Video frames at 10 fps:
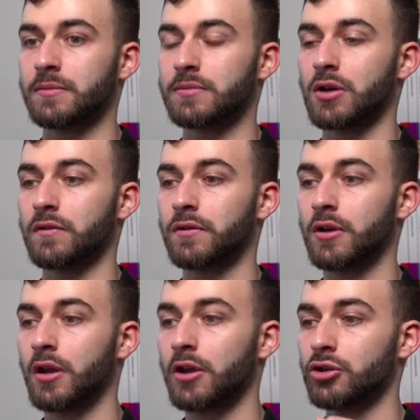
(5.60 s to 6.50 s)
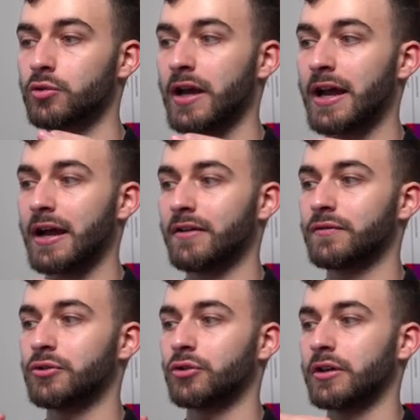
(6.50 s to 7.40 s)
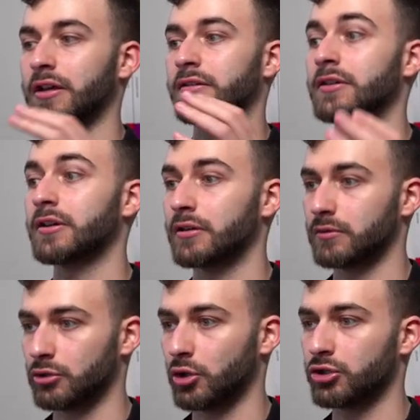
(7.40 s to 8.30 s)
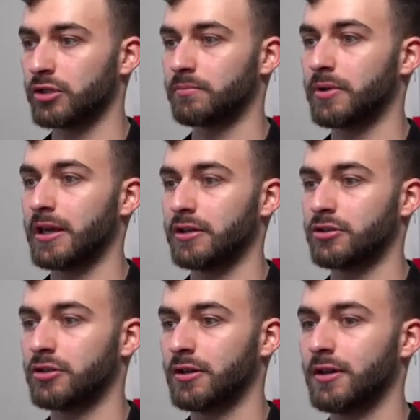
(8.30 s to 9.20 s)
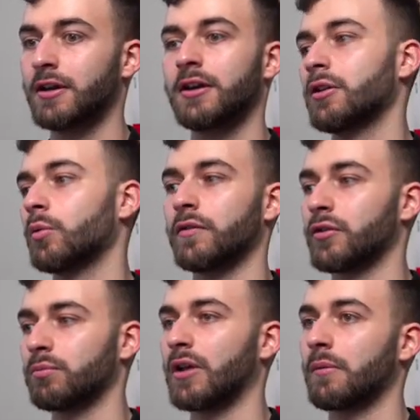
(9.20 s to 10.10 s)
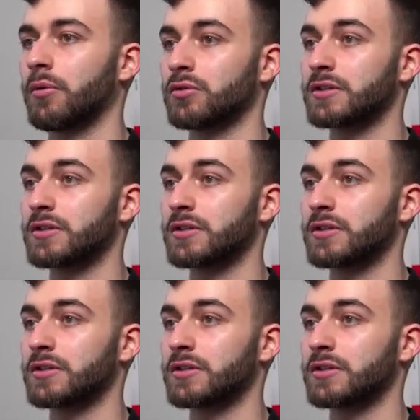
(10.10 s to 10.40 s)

of you have your internal Notion page with your blog post.